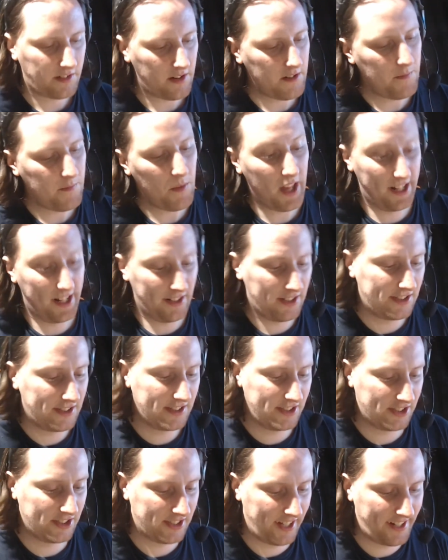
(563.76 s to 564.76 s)
It looks
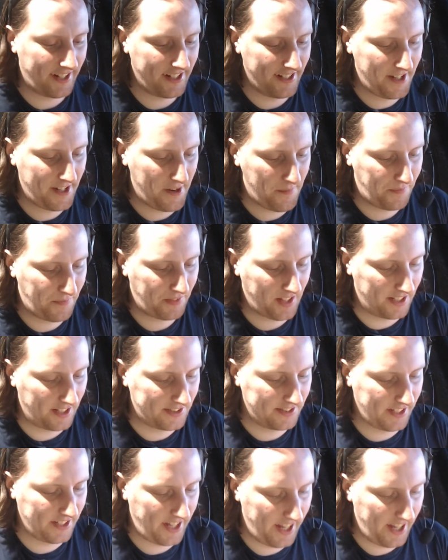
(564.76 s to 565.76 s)
just like a
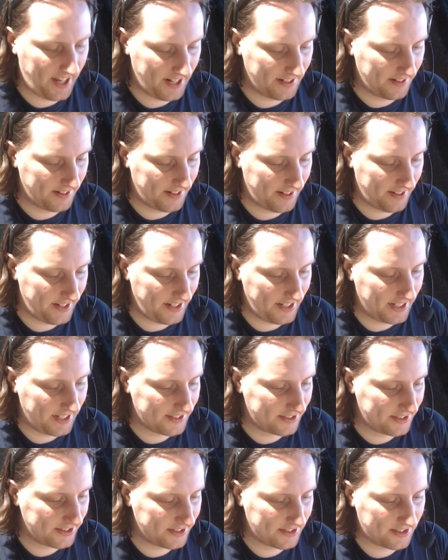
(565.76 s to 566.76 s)
sticky hand. I think it is
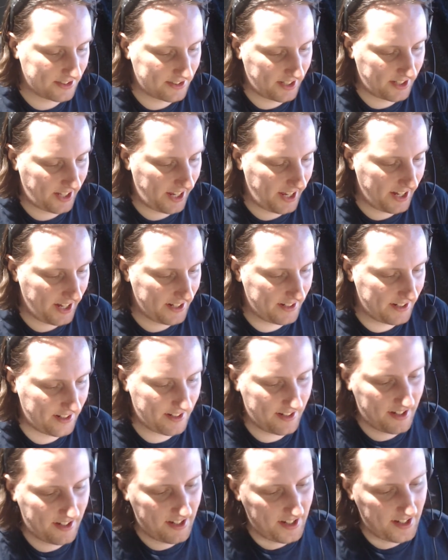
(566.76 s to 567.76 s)
just a sticky hand.
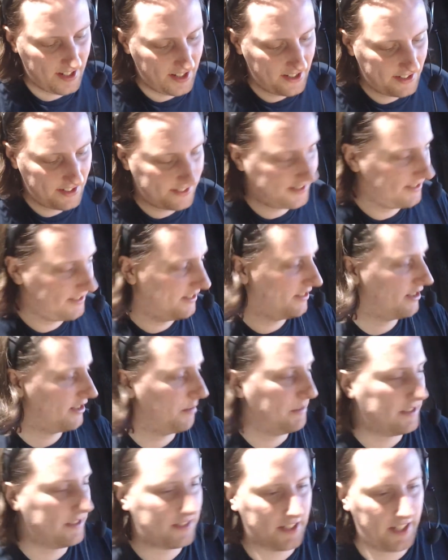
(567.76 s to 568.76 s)
Gummy
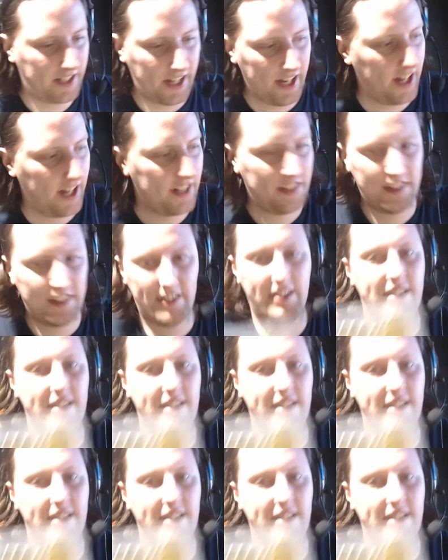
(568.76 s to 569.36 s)
sticky hand.